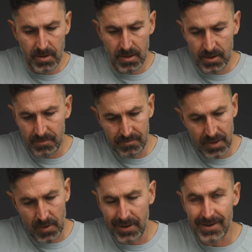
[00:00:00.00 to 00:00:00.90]

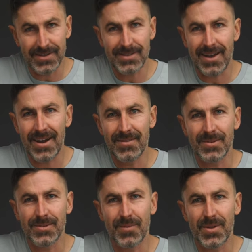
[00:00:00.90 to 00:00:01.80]
Now I got to decide if
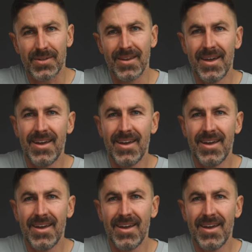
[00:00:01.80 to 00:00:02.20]
it's something